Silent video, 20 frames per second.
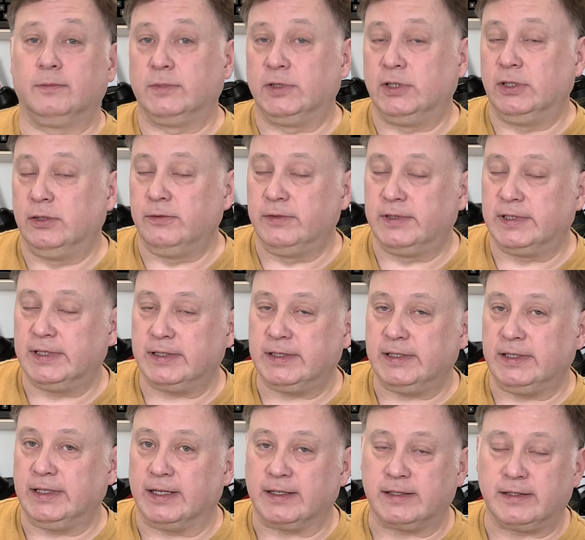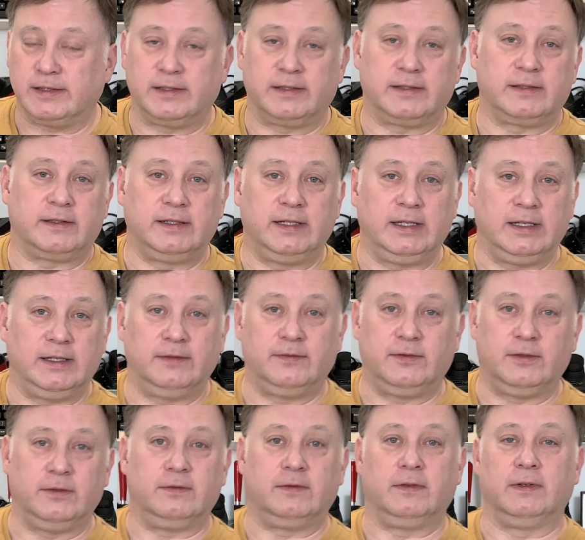260 ST if
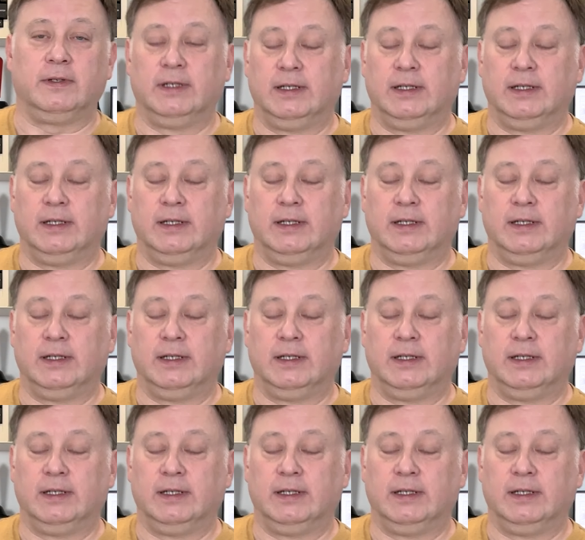you've